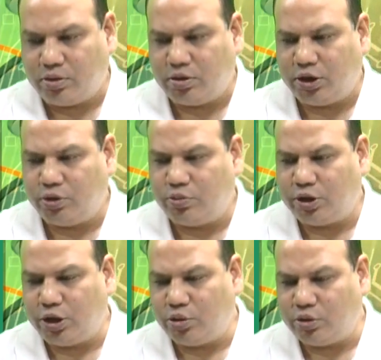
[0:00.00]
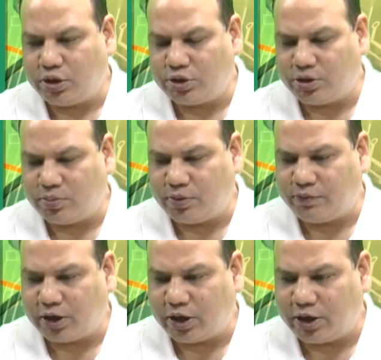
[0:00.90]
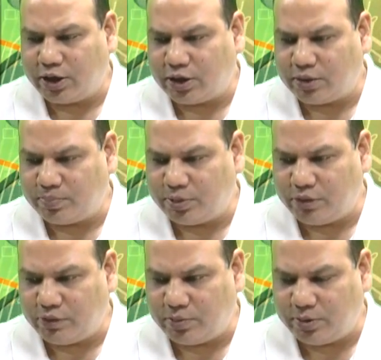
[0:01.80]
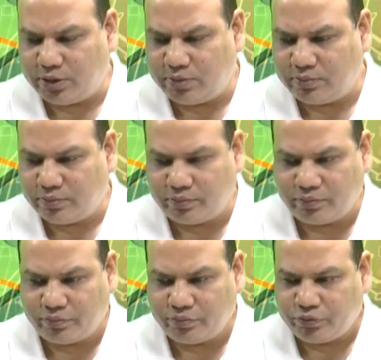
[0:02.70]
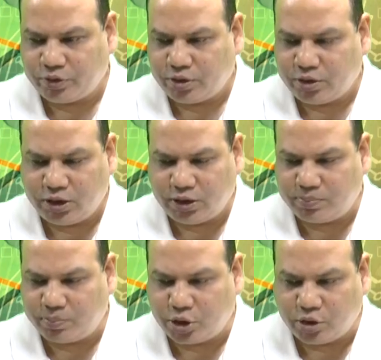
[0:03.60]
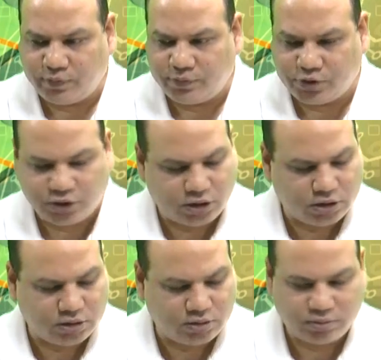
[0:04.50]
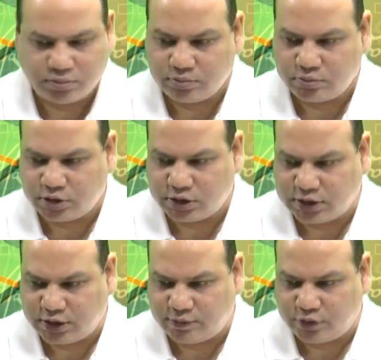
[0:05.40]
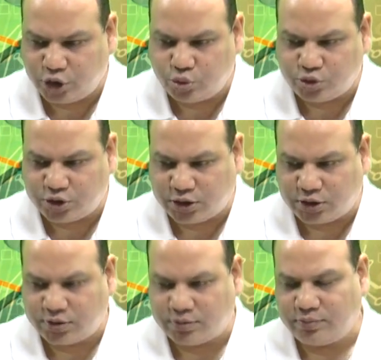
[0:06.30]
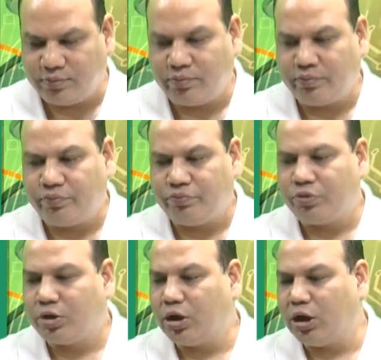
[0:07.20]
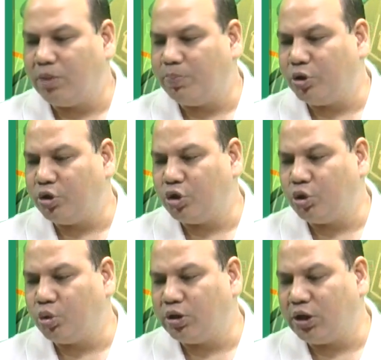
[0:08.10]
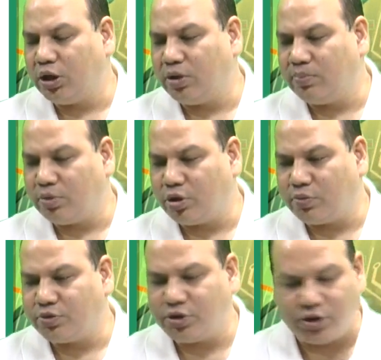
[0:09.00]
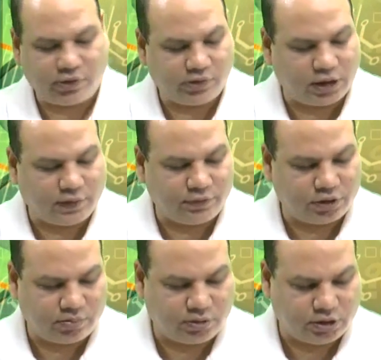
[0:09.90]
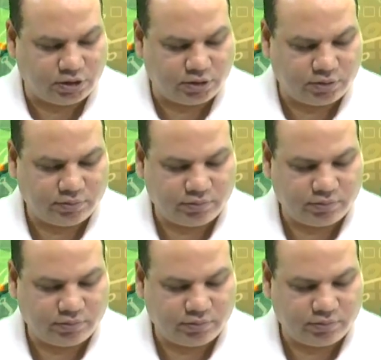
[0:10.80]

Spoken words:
Equity ownership of target company will be number of shares received, new shares, upon total number of shares after merger.